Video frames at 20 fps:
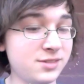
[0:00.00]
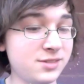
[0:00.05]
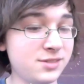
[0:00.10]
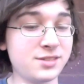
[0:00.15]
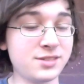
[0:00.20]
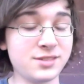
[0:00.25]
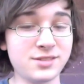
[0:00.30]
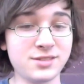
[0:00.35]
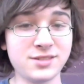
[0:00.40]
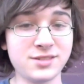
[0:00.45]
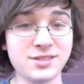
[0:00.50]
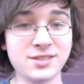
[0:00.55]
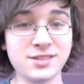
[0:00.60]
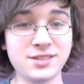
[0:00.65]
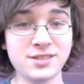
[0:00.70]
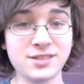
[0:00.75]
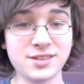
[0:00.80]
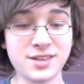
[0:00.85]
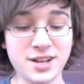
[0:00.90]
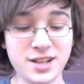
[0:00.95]
A dollar.
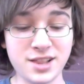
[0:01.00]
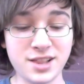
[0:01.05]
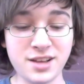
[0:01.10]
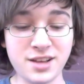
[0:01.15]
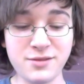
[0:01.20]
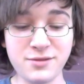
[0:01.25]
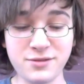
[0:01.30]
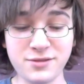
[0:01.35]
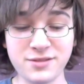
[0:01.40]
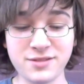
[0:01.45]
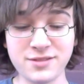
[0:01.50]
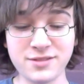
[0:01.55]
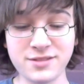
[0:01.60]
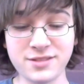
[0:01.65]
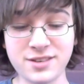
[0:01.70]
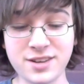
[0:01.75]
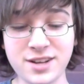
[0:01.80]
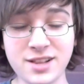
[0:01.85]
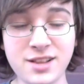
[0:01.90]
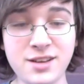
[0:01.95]
I love a dollar to
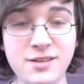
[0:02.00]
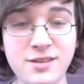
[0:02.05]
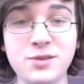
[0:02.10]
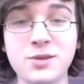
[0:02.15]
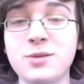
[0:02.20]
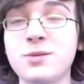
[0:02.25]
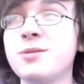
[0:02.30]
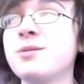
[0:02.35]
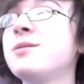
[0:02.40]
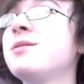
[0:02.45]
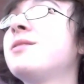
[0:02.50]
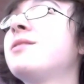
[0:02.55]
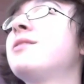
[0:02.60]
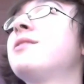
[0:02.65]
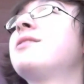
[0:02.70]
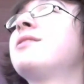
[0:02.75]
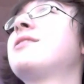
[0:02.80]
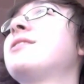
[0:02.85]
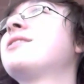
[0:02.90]
me. I love you. Thank you.